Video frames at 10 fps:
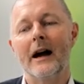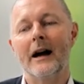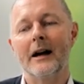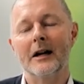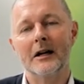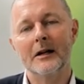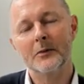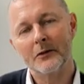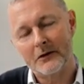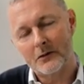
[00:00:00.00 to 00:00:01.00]

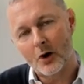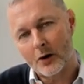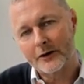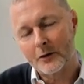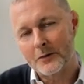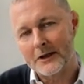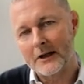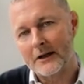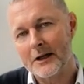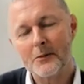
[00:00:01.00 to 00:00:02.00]
But we will also be
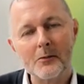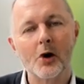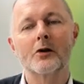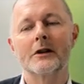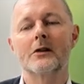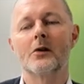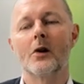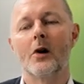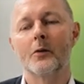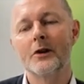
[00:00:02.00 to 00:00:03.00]
a little bit more
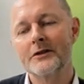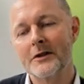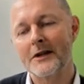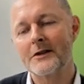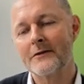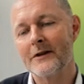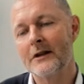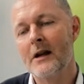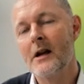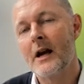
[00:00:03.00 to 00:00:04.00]
critical on what's the best
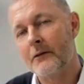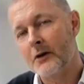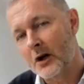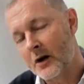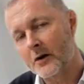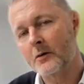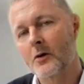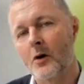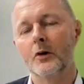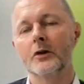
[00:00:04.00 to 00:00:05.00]
fit, and we're going to
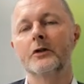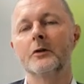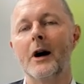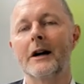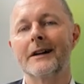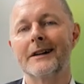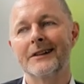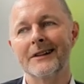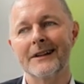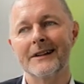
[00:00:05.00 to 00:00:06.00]
go more to market and
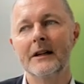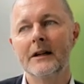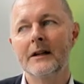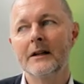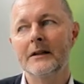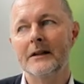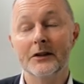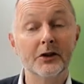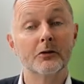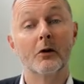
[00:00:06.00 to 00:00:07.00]
say,
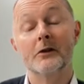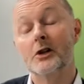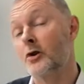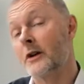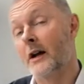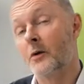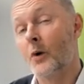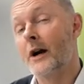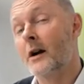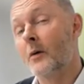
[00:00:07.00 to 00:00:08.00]
this is what we're good at,
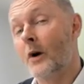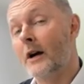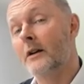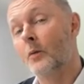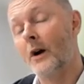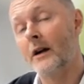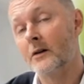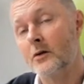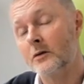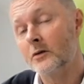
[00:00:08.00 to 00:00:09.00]

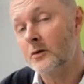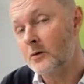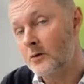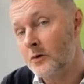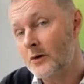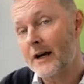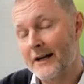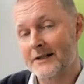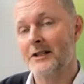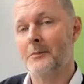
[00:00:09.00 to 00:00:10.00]
who can
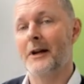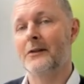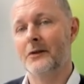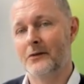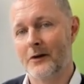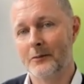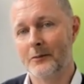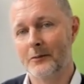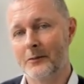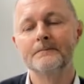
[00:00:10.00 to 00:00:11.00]
actually benefit from
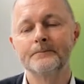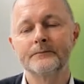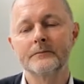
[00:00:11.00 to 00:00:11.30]
this.